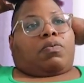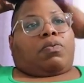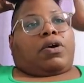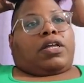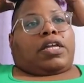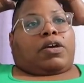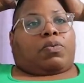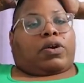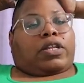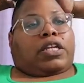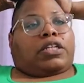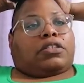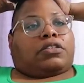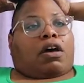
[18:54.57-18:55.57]
what
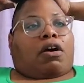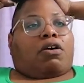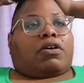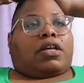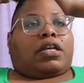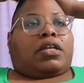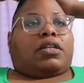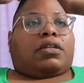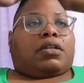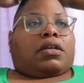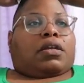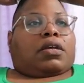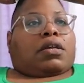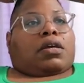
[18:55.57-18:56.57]
he's talking,
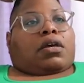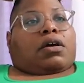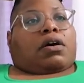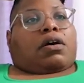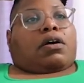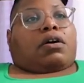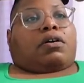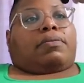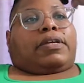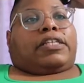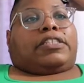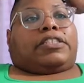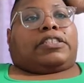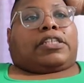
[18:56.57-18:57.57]

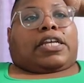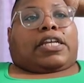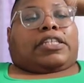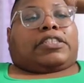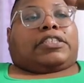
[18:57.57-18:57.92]
it